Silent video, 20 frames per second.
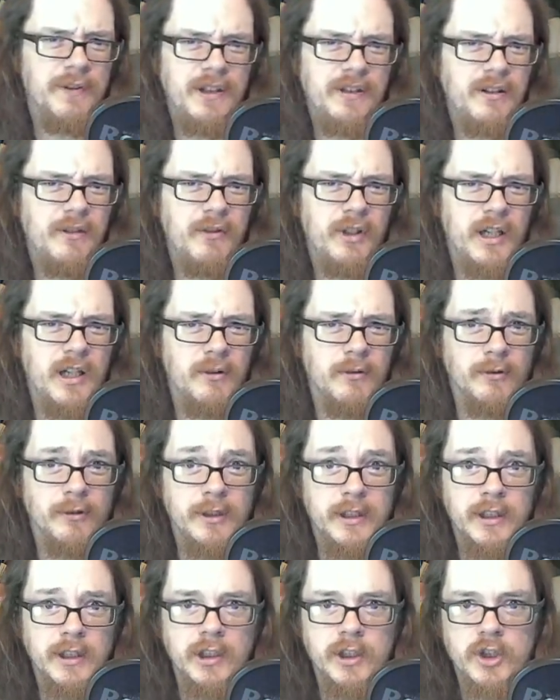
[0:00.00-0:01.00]
these ever get
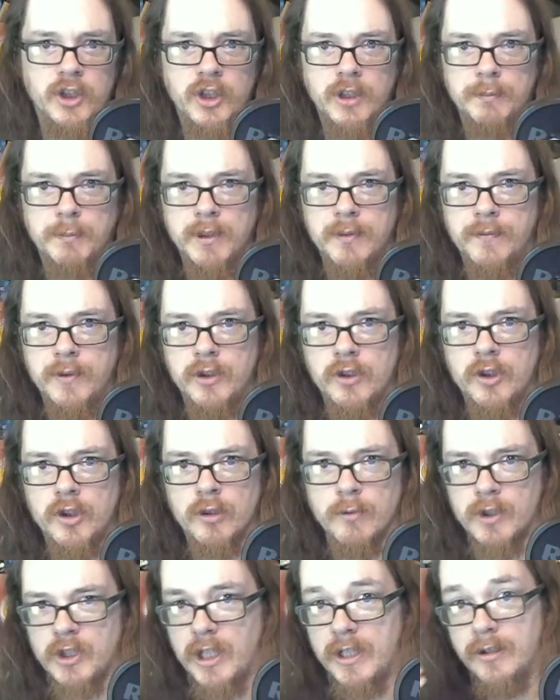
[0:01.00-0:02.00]
really cheap in the future,
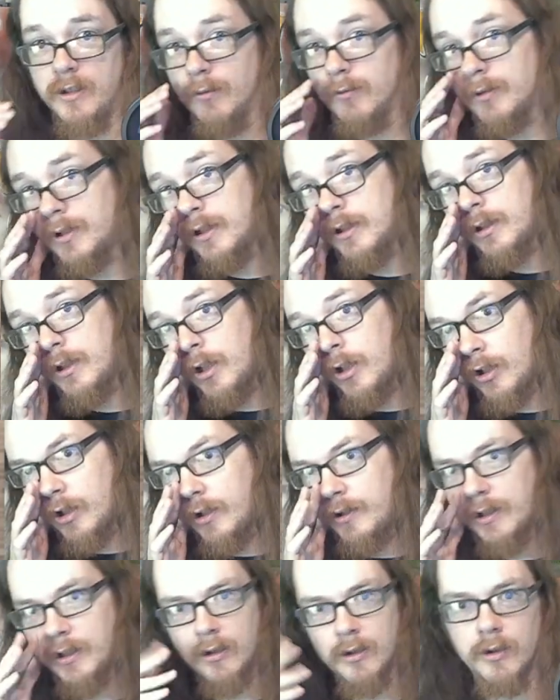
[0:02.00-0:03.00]
which I don't think they are, I
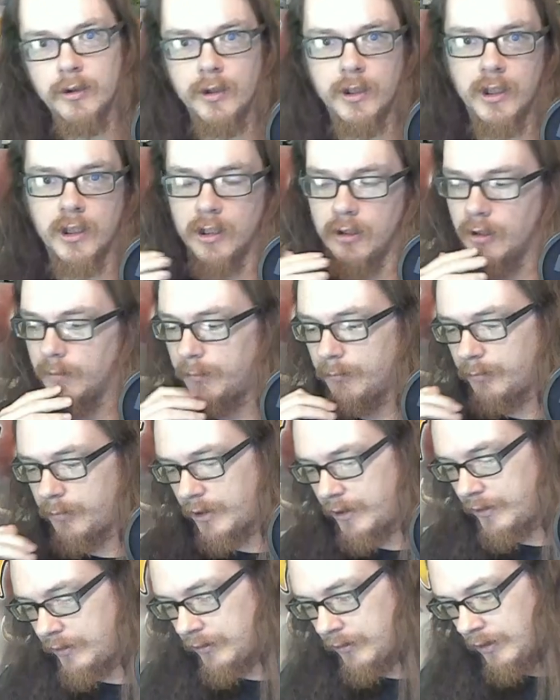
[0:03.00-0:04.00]
think they're only going to go up in
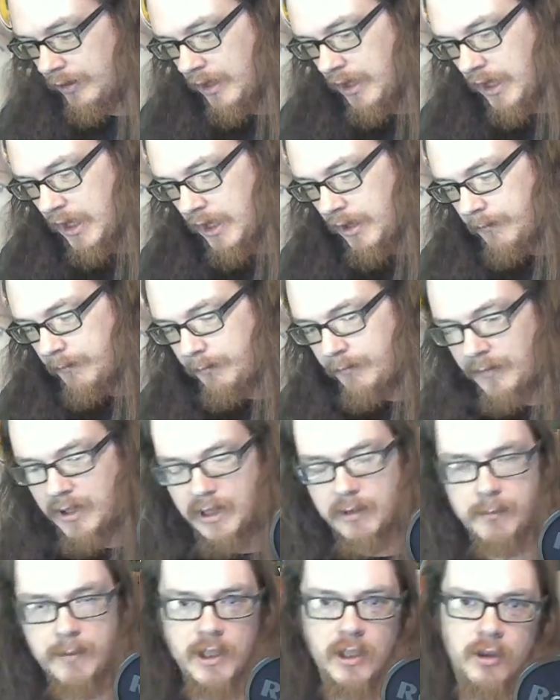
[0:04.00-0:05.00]
price.
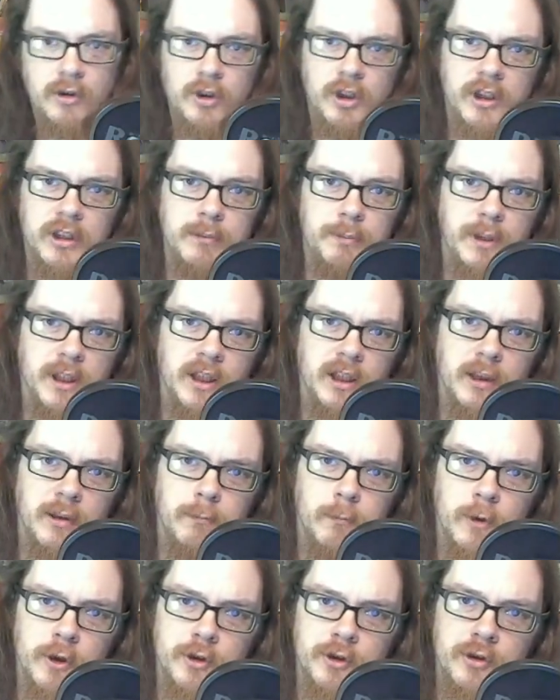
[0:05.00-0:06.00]
Maybe I'll look into picking up
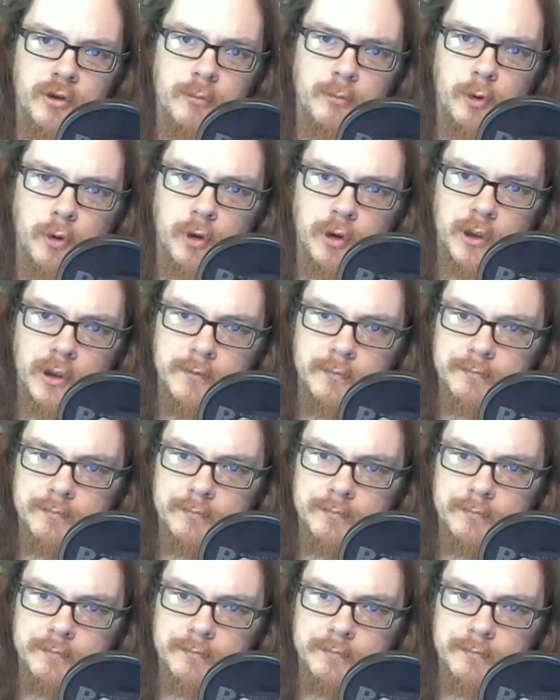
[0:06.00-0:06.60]
one or two more.